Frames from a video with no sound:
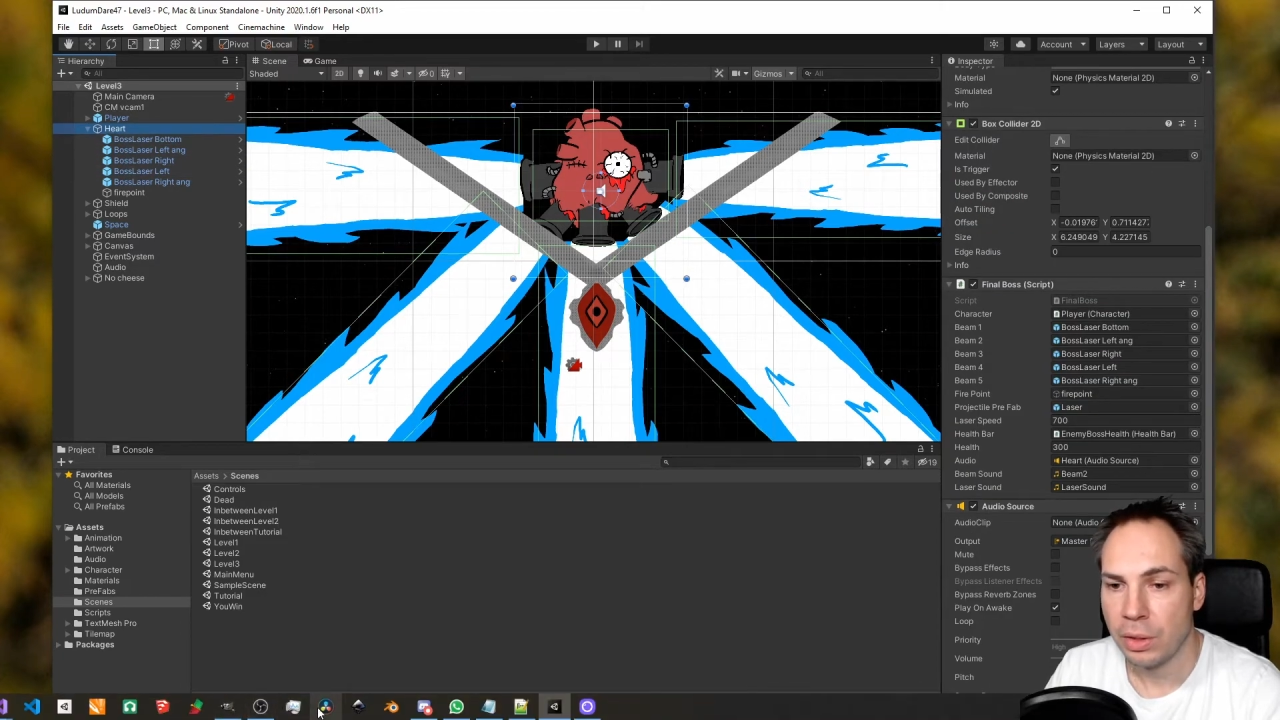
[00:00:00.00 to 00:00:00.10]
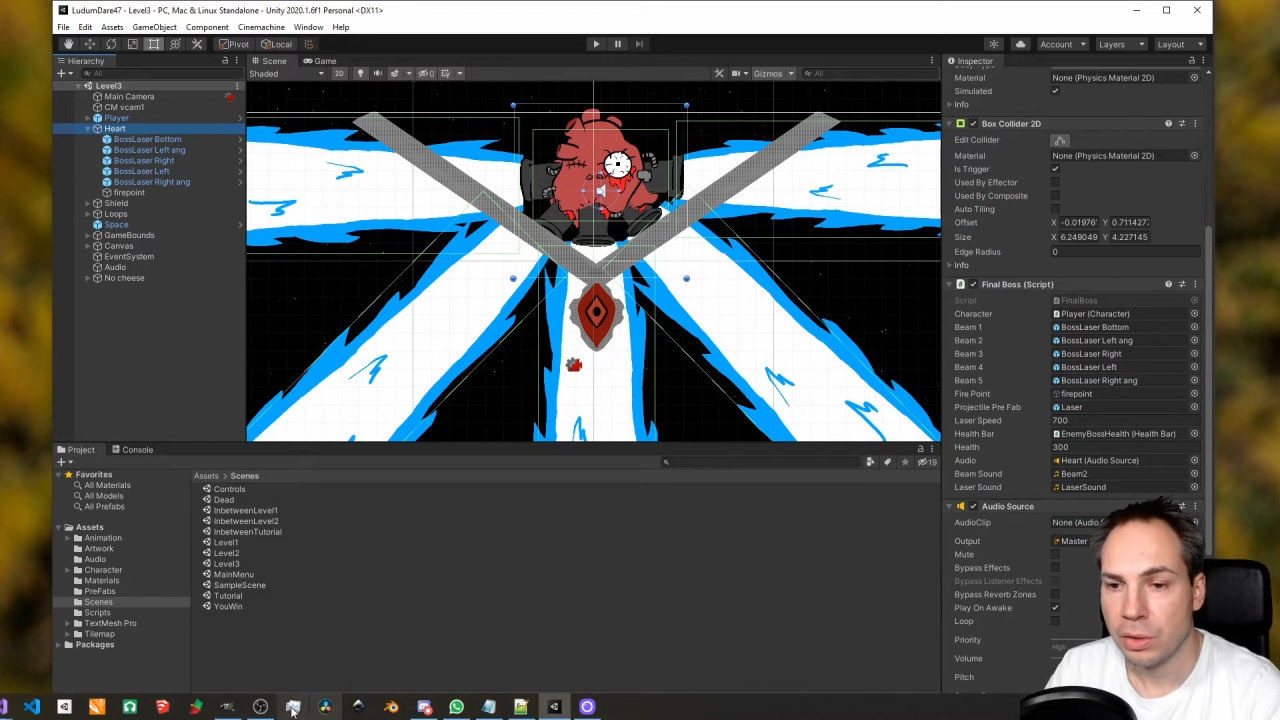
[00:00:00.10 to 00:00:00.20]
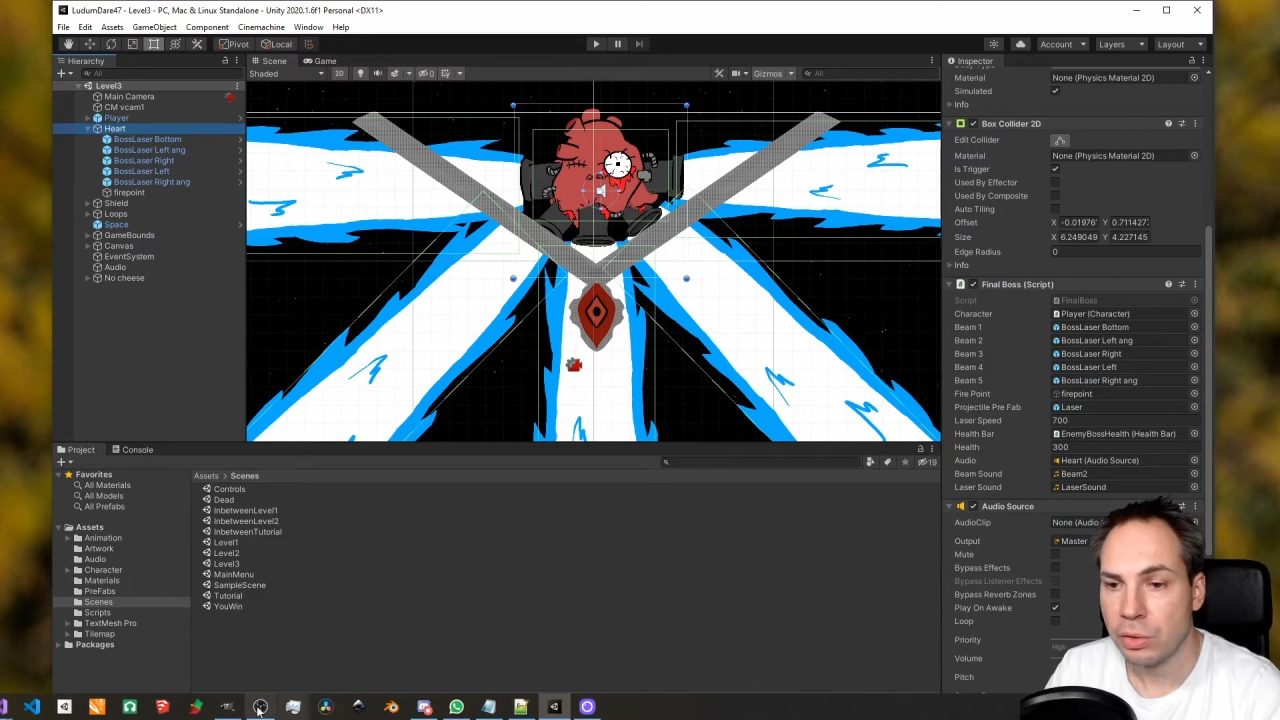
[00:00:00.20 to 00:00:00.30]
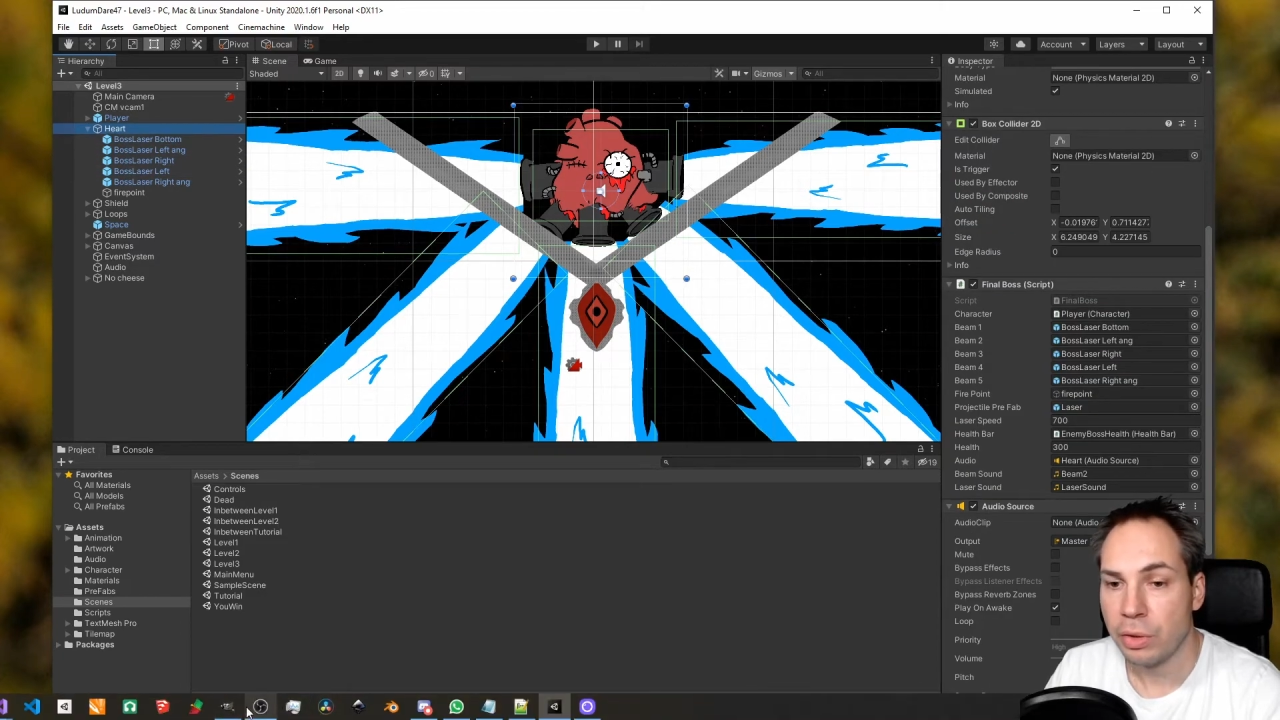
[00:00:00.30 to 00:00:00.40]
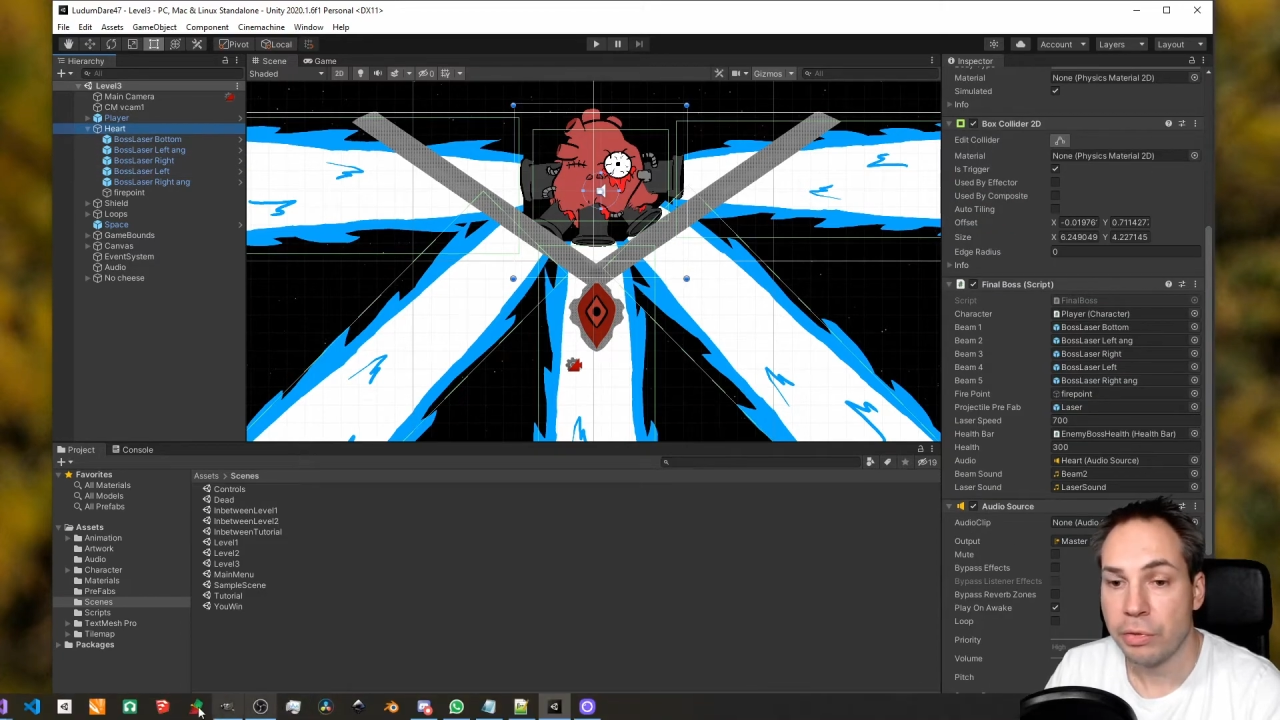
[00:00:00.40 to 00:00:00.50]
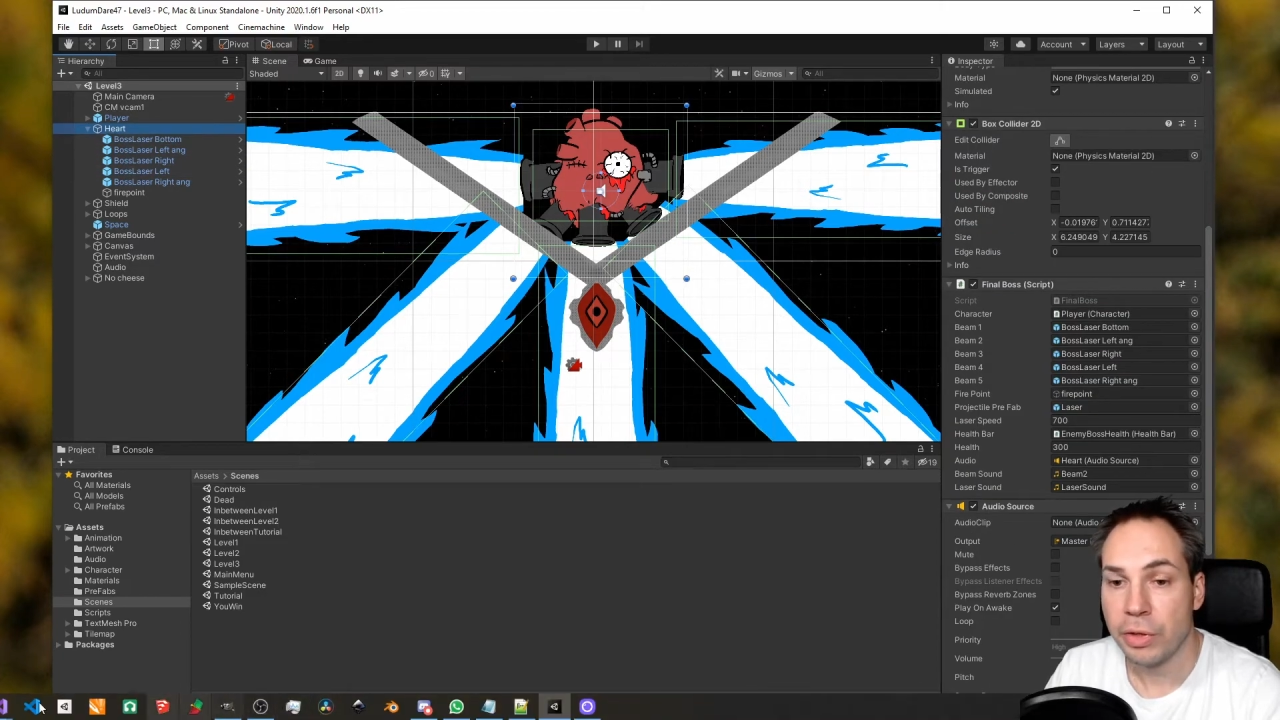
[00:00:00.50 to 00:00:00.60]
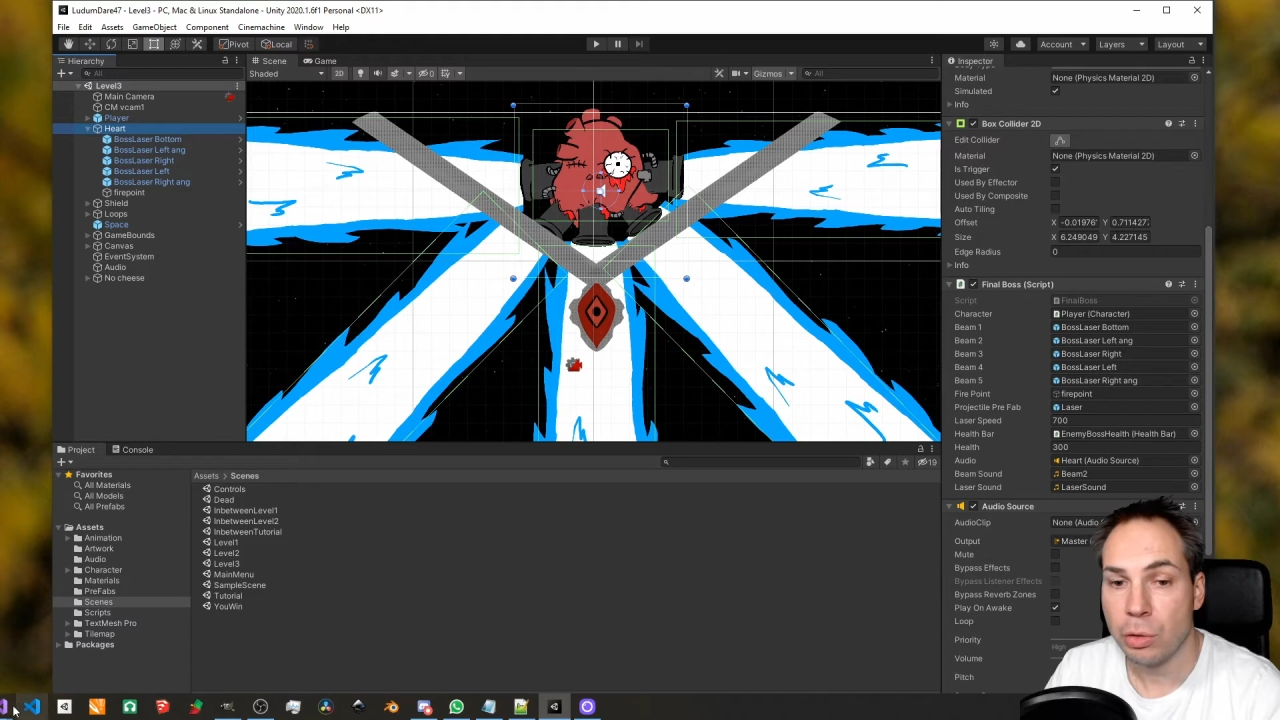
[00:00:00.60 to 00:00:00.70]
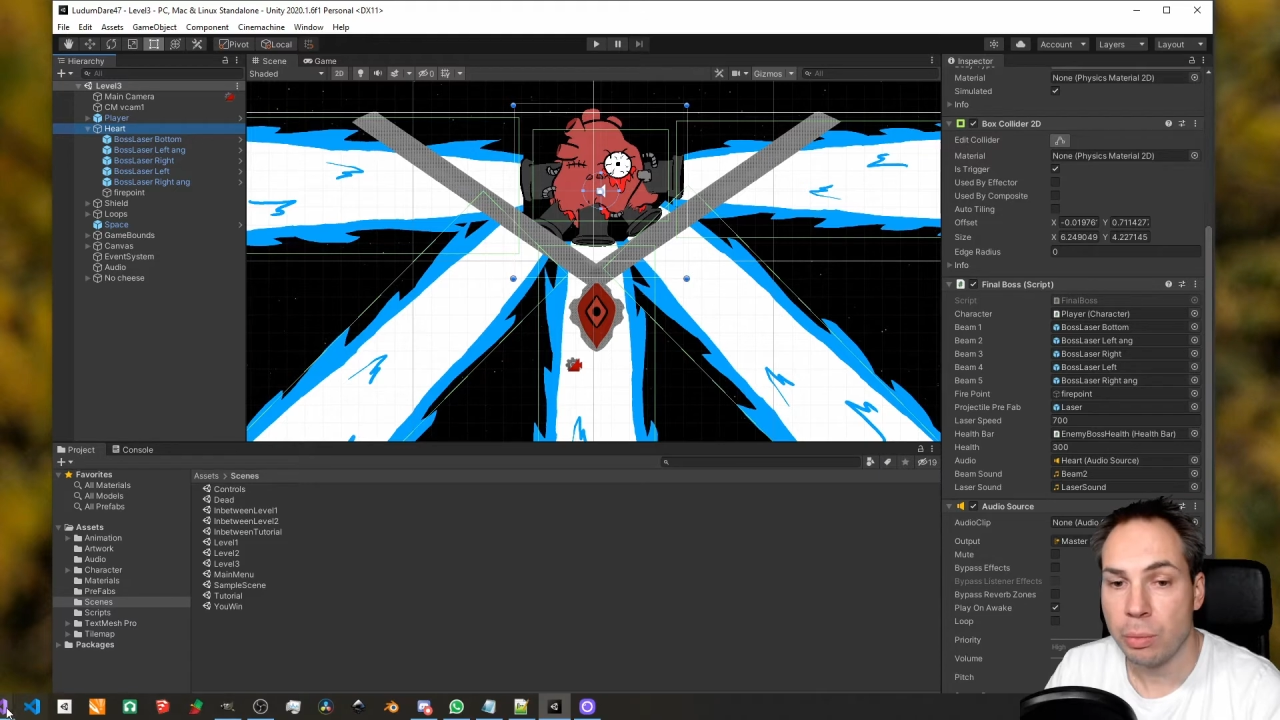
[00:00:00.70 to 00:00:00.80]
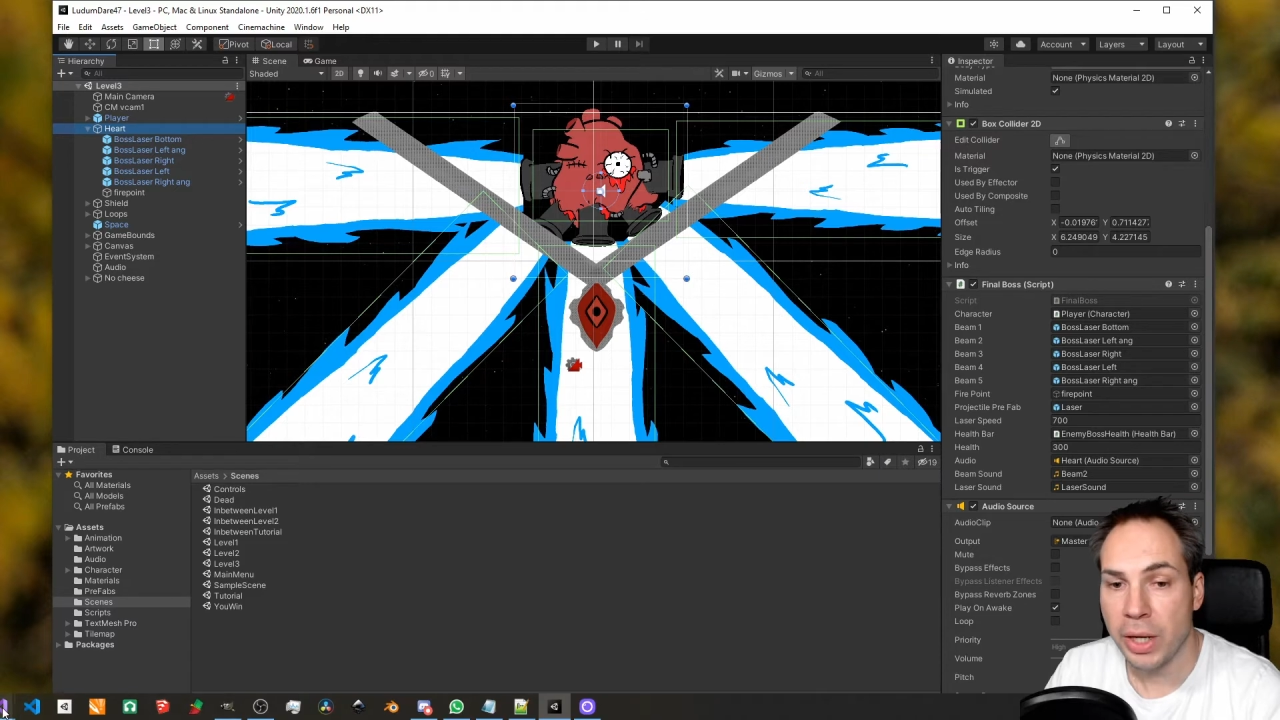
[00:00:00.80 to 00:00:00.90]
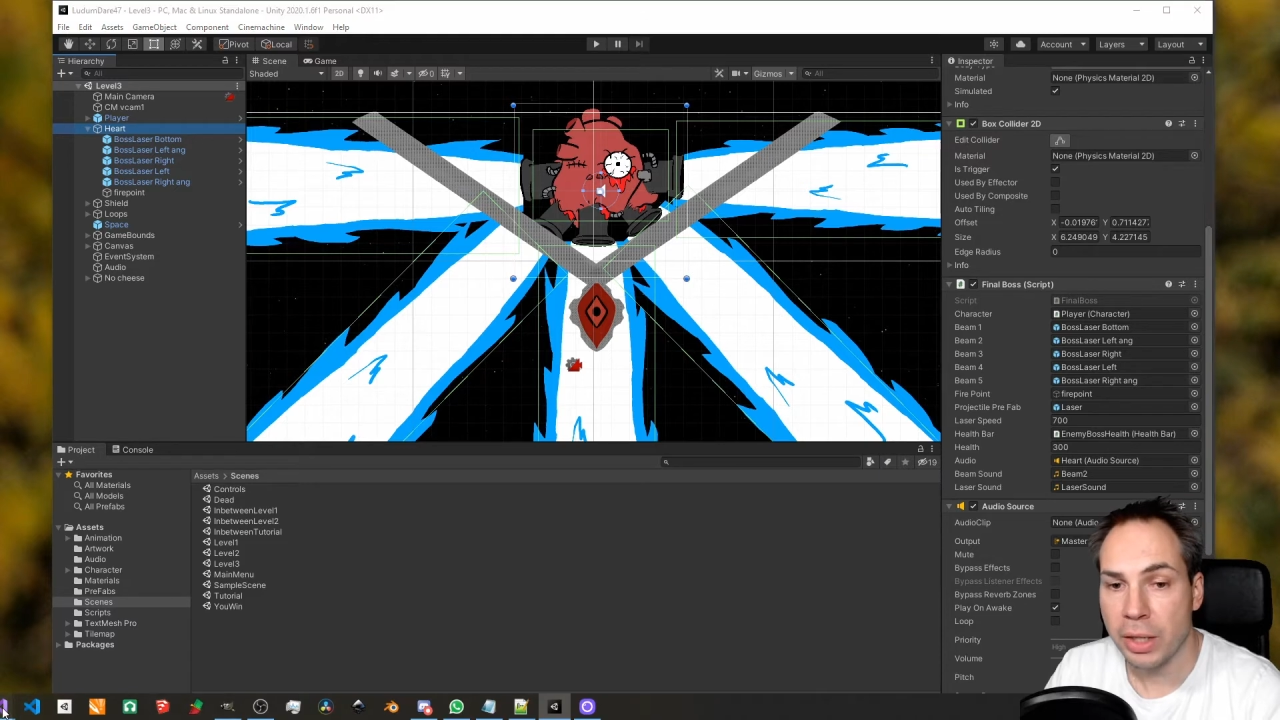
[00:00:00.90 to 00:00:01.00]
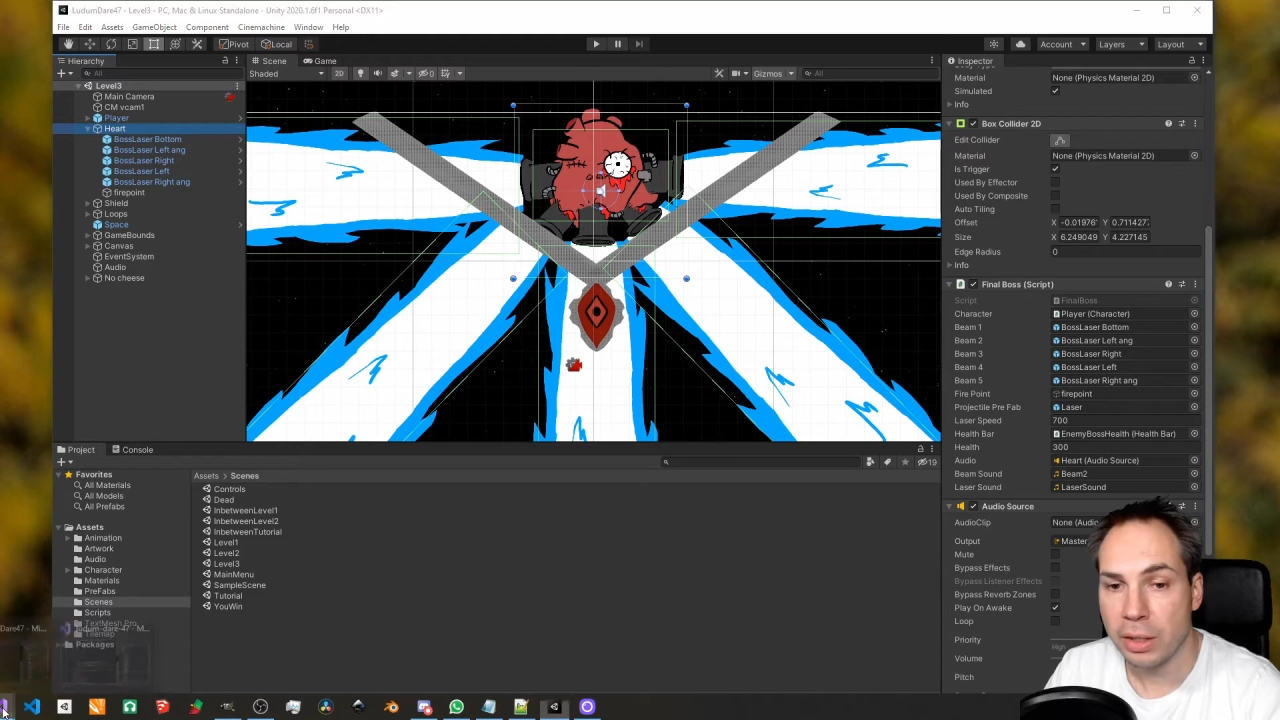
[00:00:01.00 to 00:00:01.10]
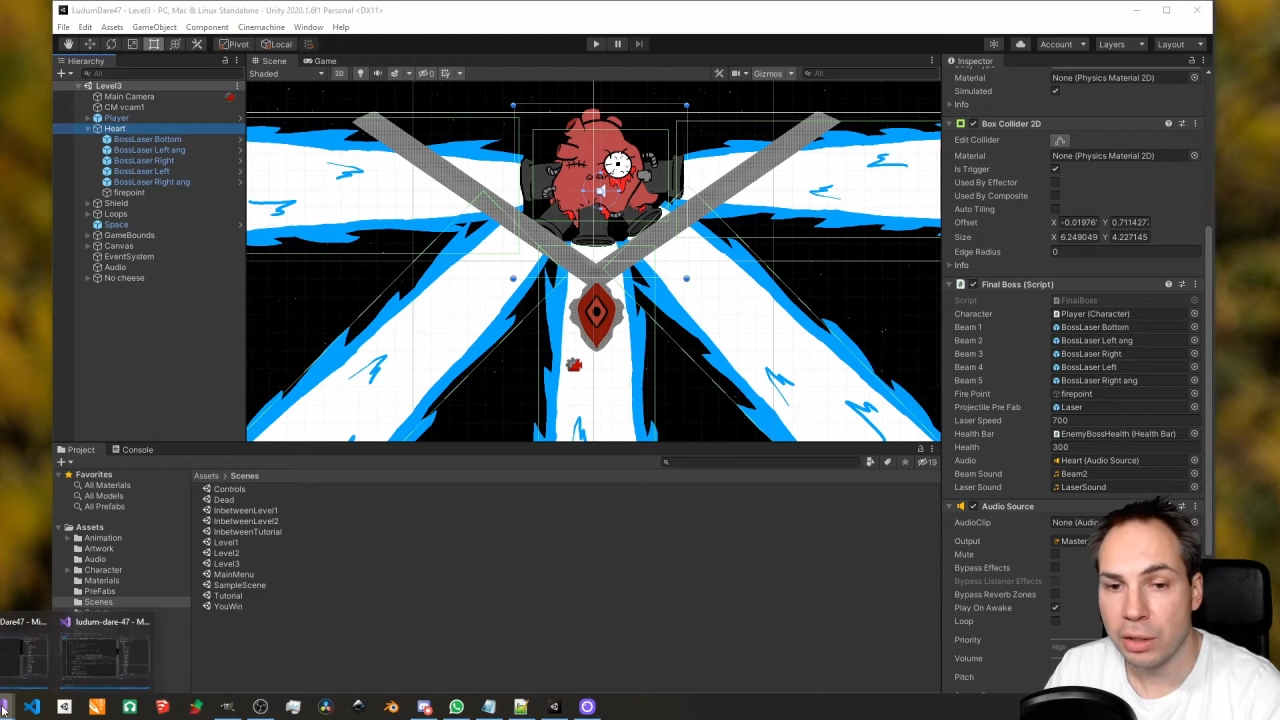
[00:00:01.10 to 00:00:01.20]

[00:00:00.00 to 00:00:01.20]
So if I go back